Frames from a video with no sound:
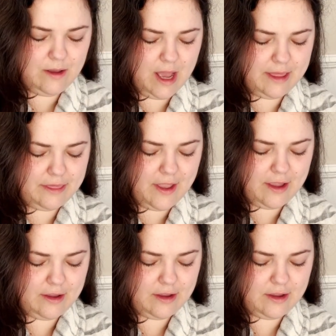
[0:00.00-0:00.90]
I
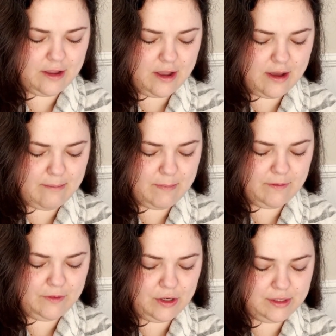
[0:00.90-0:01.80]
think
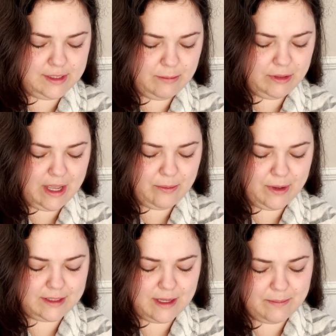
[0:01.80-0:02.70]
if you're someone that
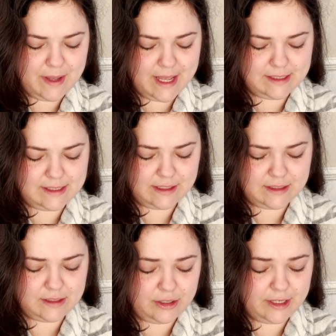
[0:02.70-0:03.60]
wakes up at
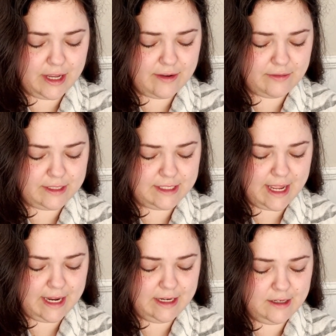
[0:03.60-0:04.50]
6:30 every
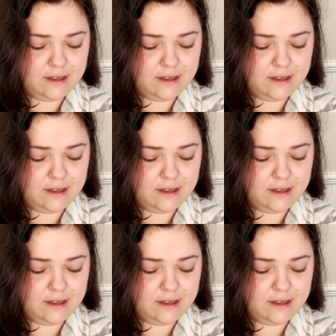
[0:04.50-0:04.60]
day,